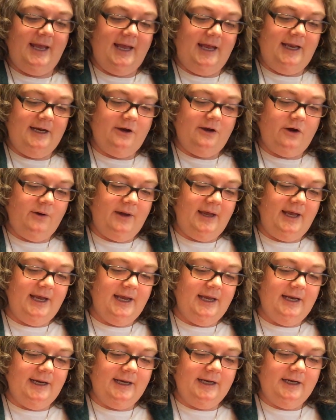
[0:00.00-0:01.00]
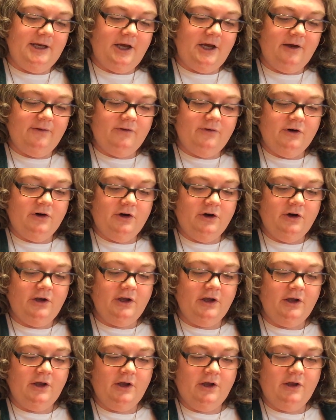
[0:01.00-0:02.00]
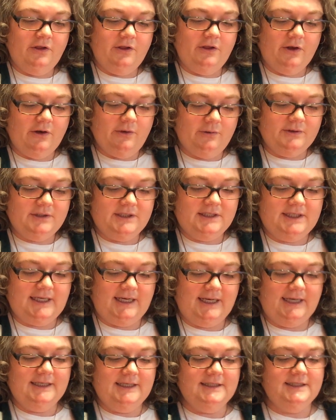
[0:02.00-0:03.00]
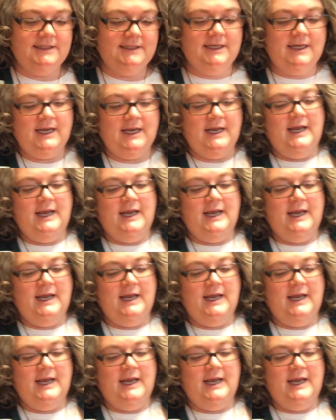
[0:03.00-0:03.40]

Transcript: and go ahead and cover those seeds.